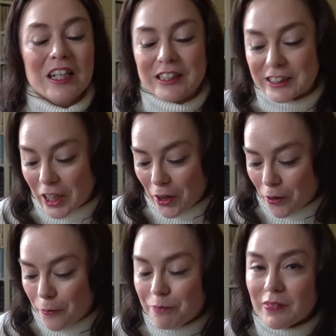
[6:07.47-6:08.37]

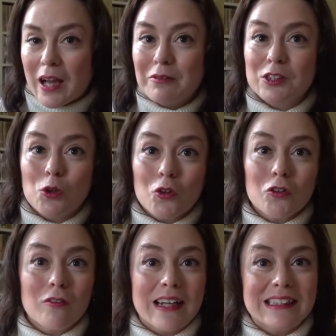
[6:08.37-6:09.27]
So I was
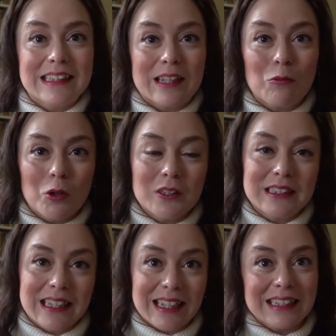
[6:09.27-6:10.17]
already
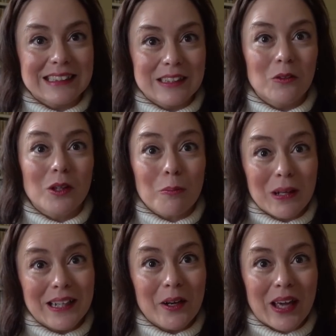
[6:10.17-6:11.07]
wanting a silk
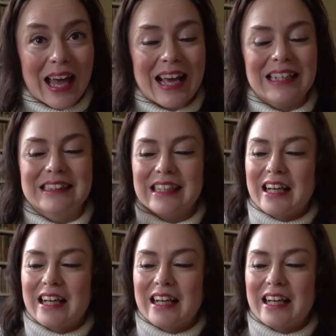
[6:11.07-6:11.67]
pillowcase,